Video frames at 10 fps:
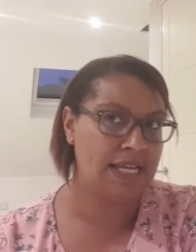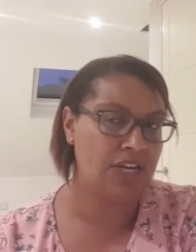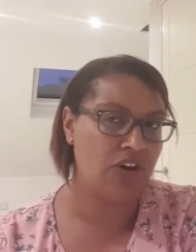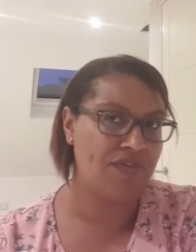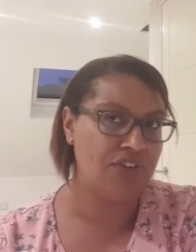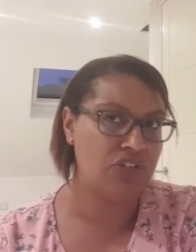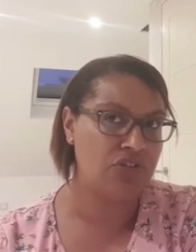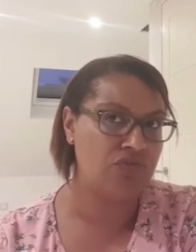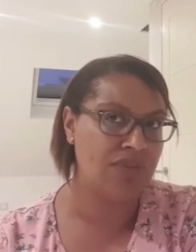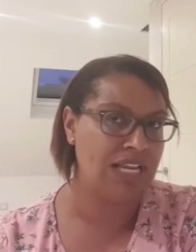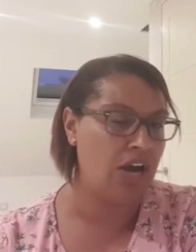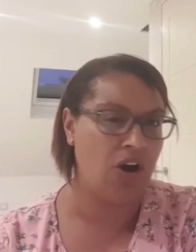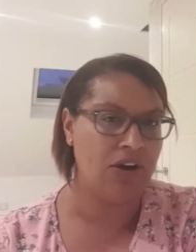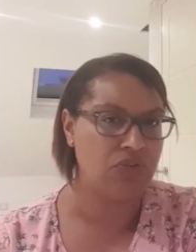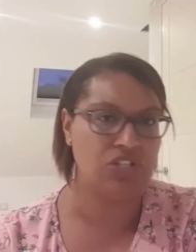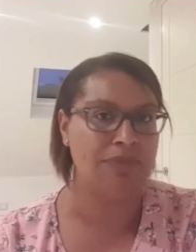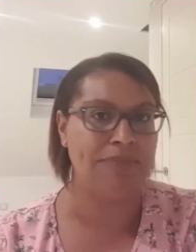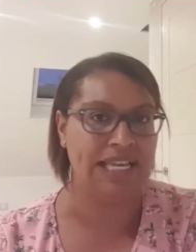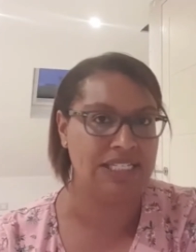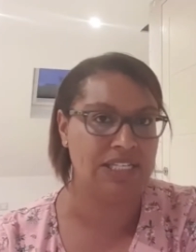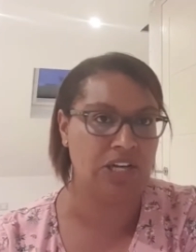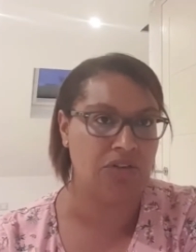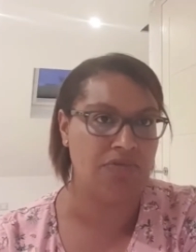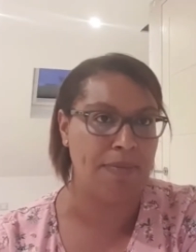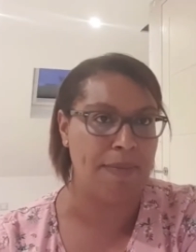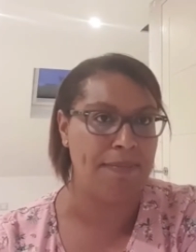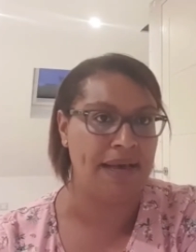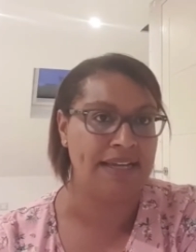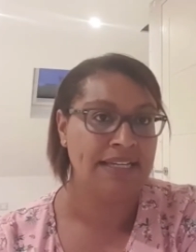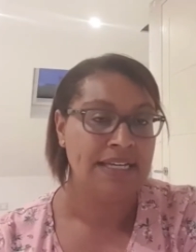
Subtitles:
and either she was really high or she missed, I can't remember.